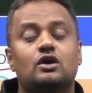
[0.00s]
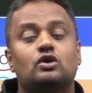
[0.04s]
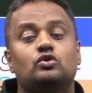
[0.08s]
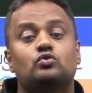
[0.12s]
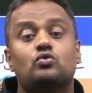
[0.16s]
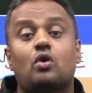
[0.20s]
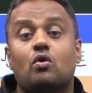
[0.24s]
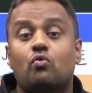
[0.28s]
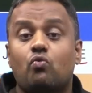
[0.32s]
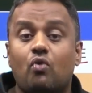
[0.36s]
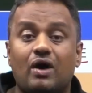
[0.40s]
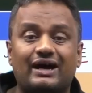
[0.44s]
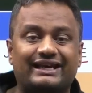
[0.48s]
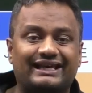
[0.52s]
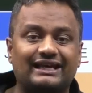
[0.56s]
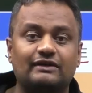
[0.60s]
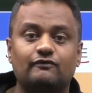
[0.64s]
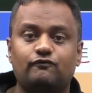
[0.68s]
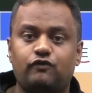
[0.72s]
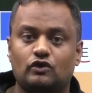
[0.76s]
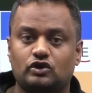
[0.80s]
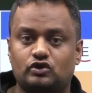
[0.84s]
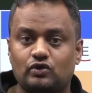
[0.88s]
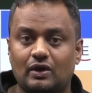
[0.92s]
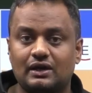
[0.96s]
you are working
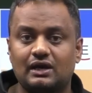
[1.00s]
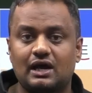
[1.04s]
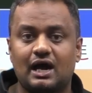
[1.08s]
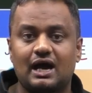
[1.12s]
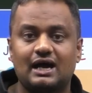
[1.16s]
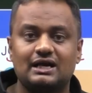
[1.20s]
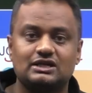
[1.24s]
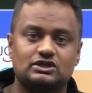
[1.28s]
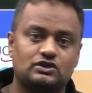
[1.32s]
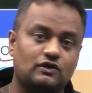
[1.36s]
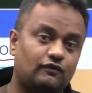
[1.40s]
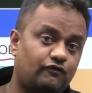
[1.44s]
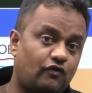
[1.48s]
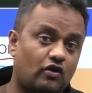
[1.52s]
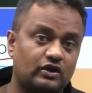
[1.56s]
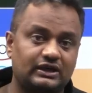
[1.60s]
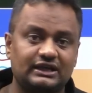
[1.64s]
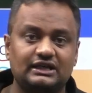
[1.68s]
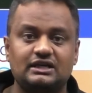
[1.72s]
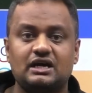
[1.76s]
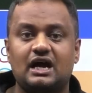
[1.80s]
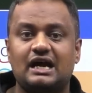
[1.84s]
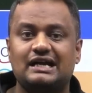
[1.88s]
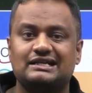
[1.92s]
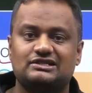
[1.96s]
for 12 hours or
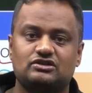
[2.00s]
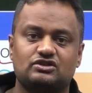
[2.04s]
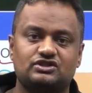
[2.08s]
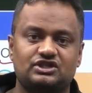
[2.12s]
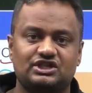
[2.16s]
14 hours or